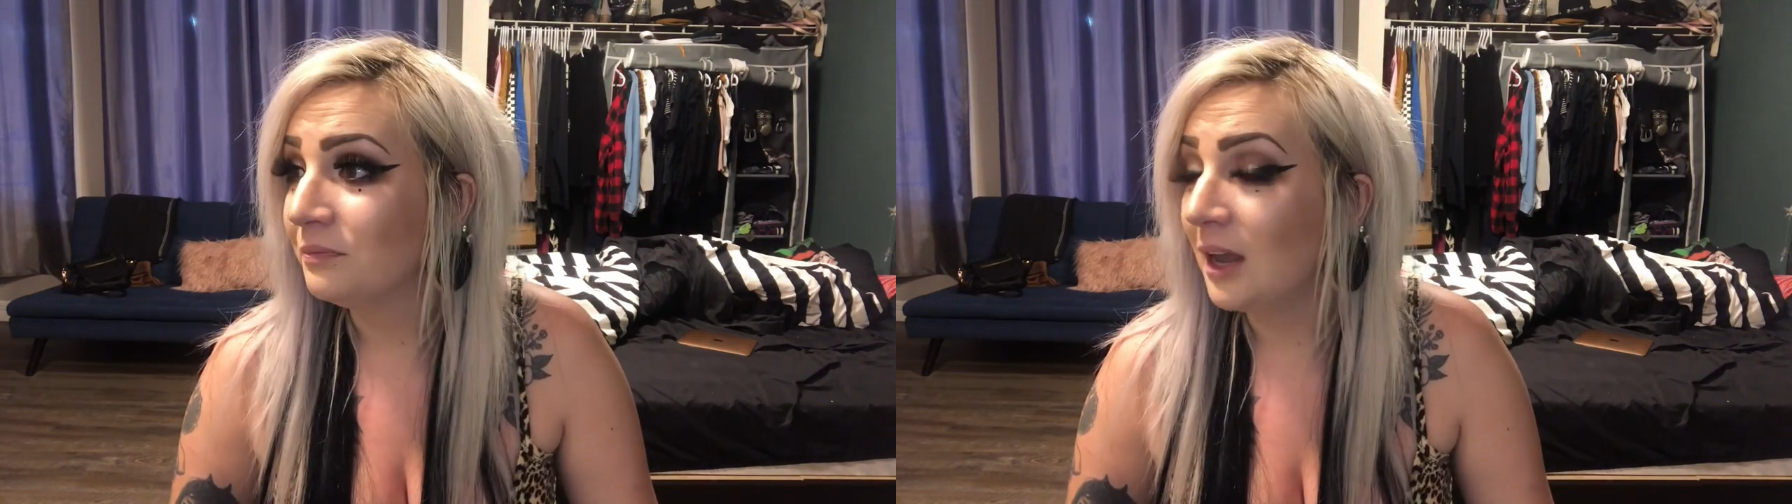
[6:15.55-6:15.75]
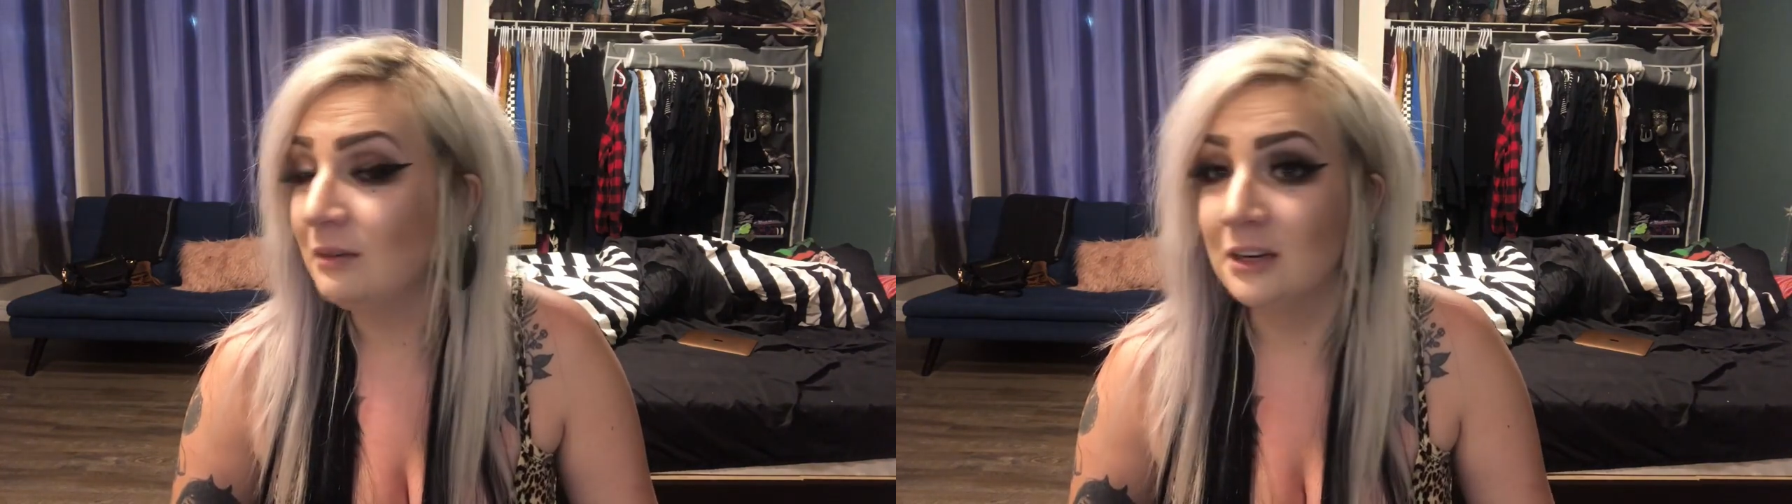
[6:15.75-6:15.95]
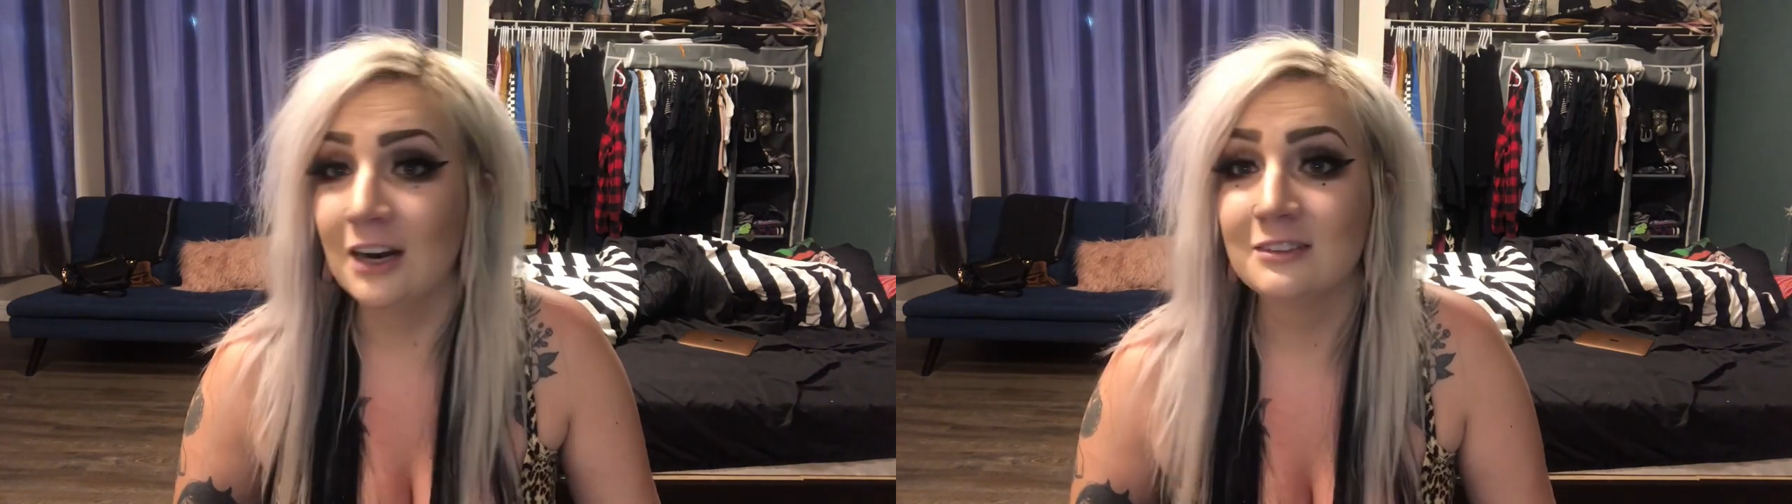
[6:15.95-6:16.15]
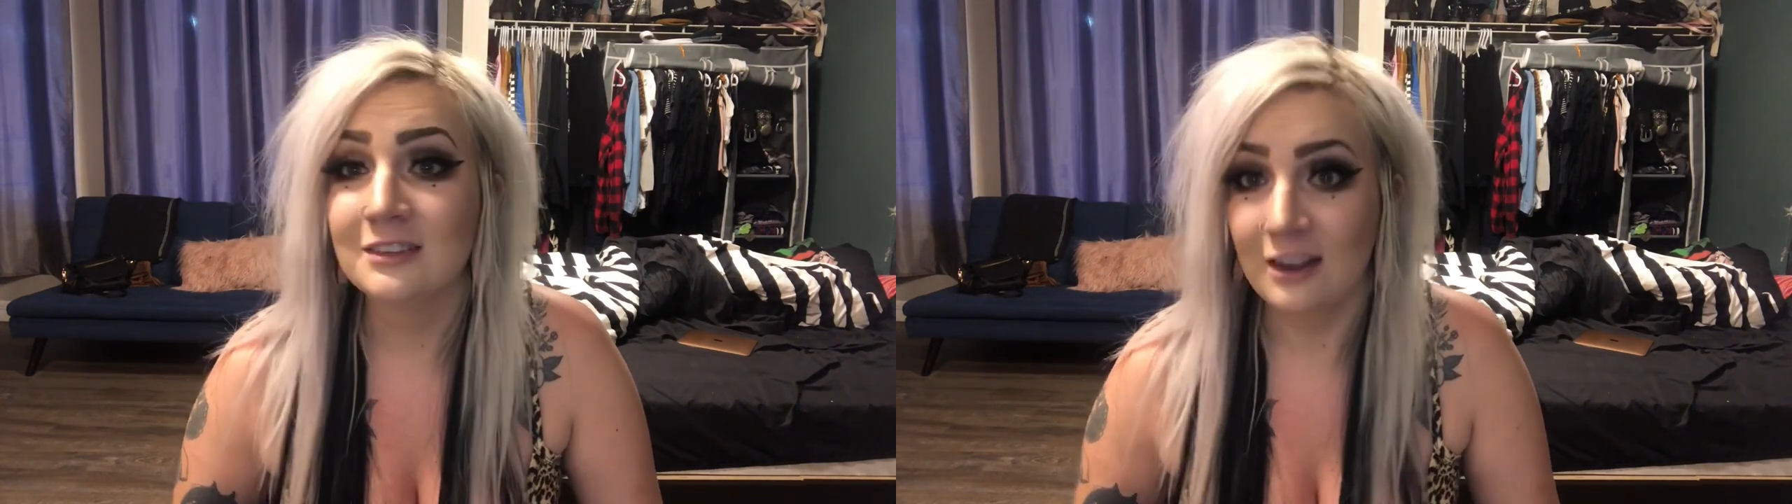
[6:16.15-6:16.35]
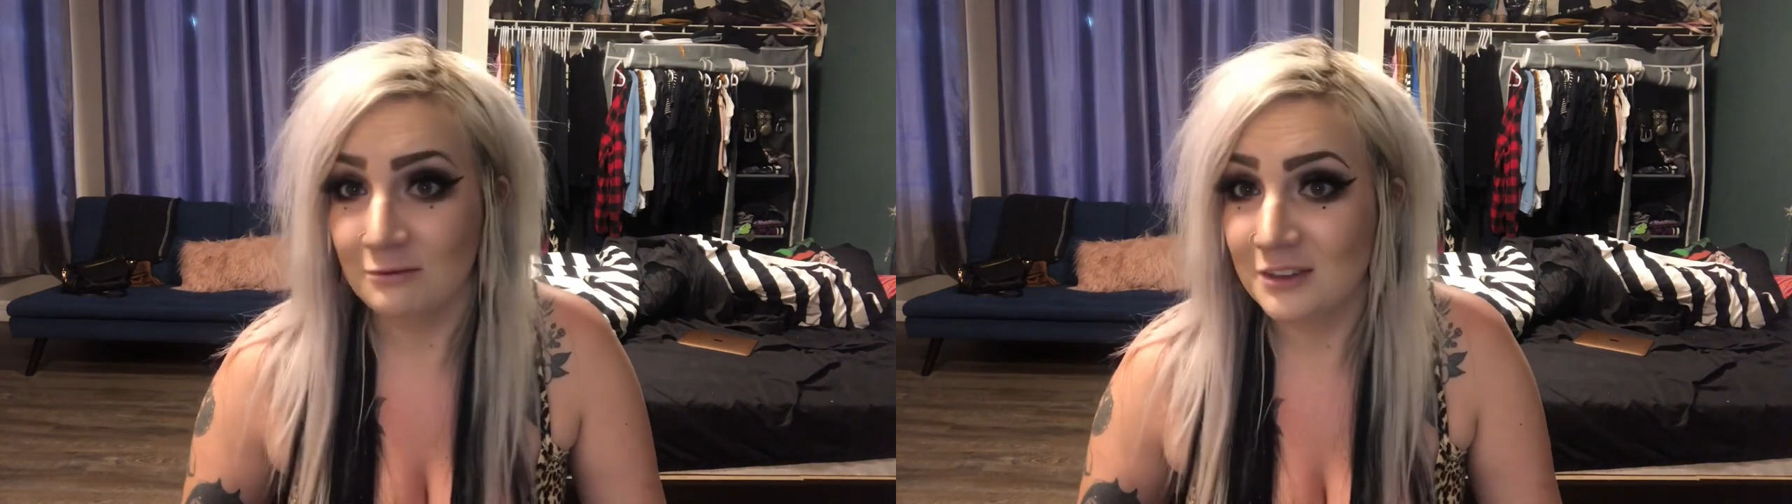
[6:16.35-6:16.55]

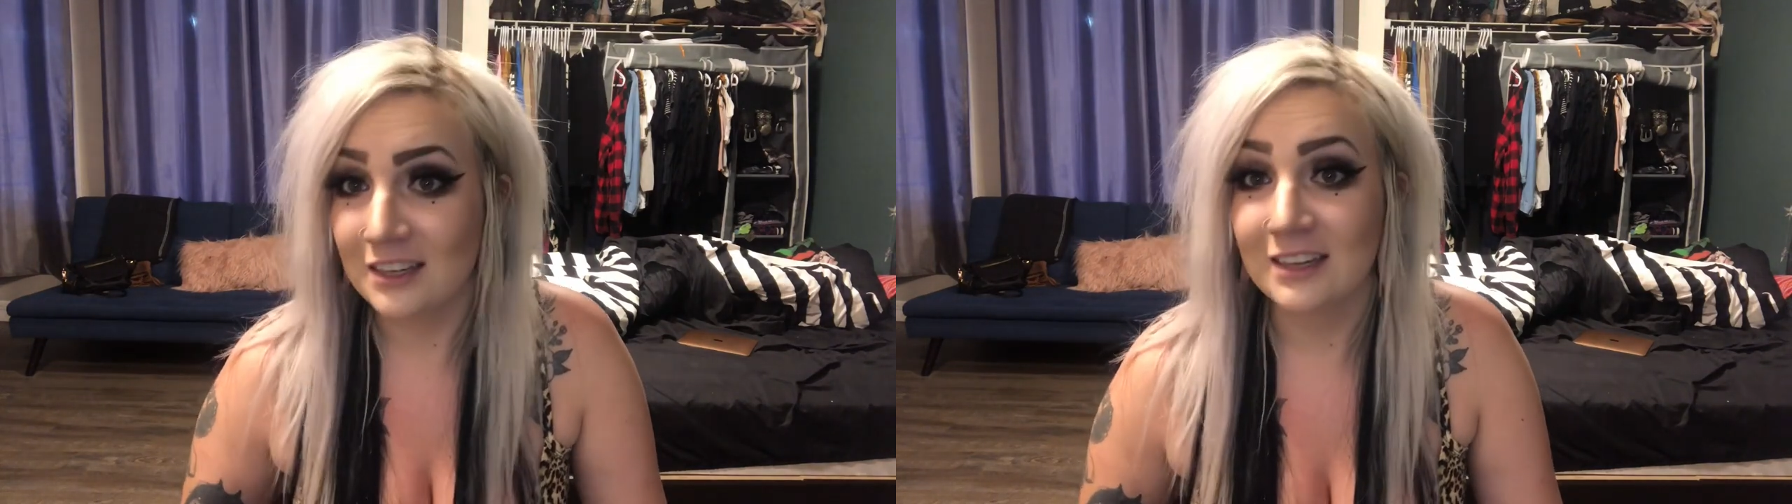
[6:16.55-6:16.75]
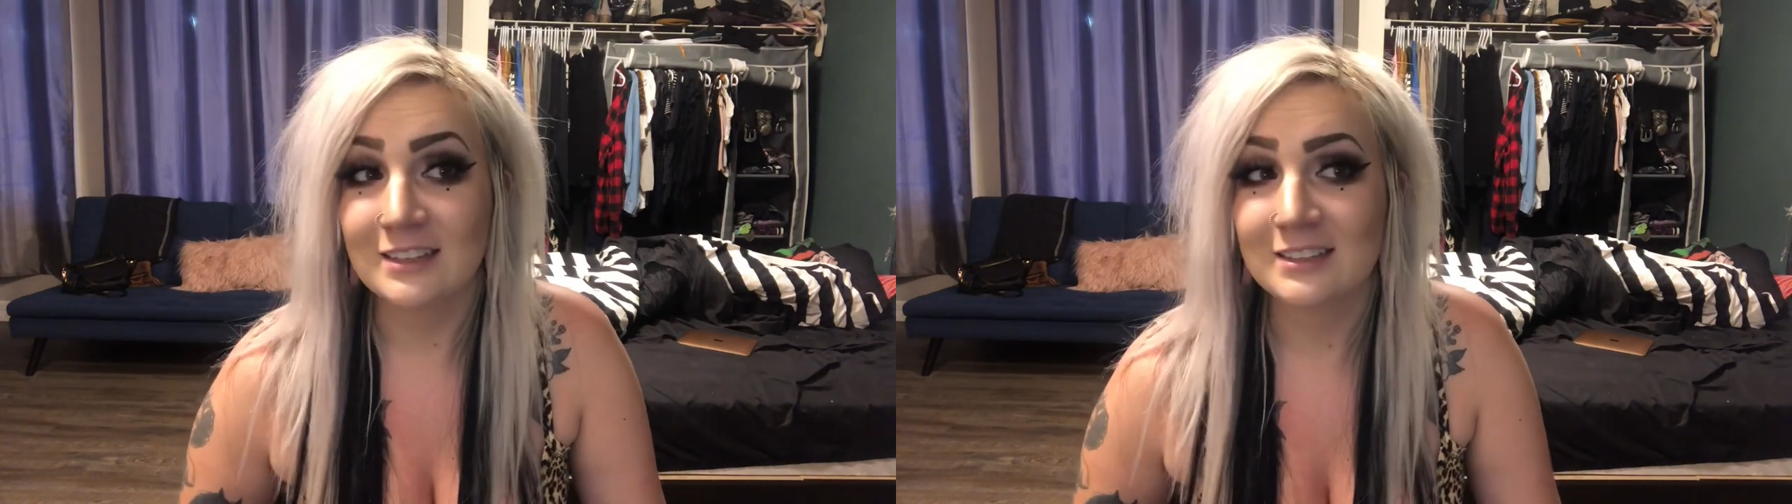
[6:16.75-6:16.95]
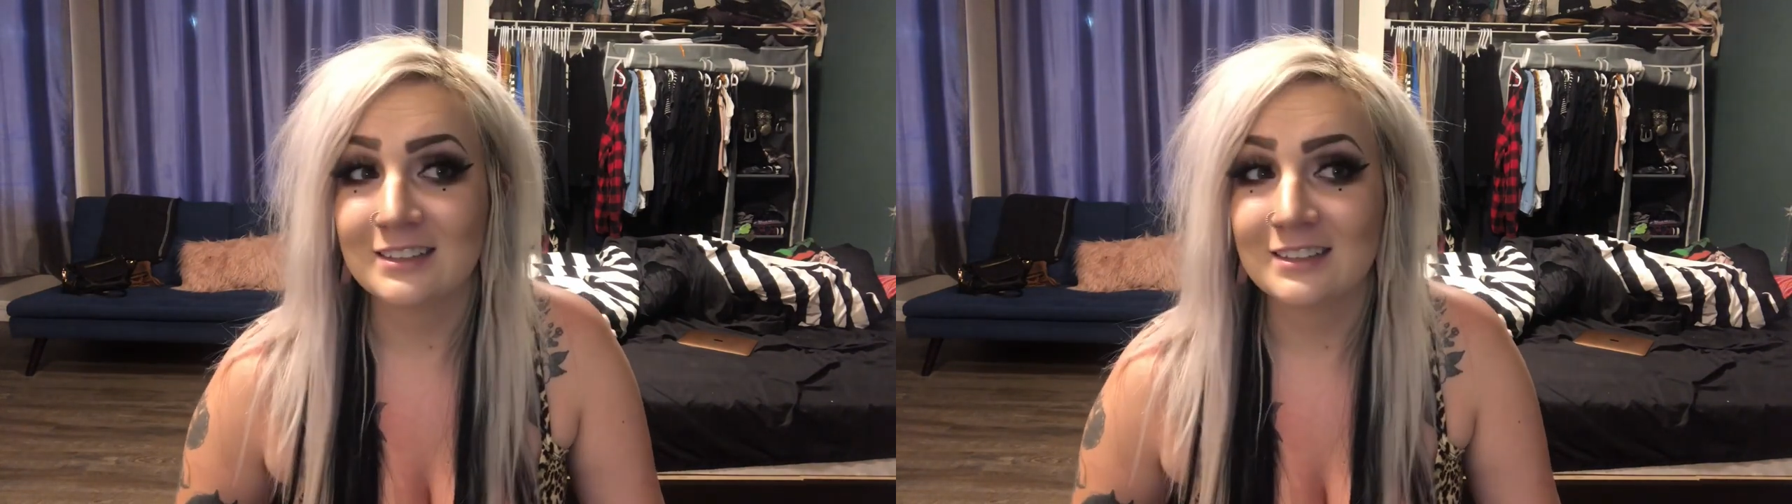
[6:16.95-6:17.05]
been like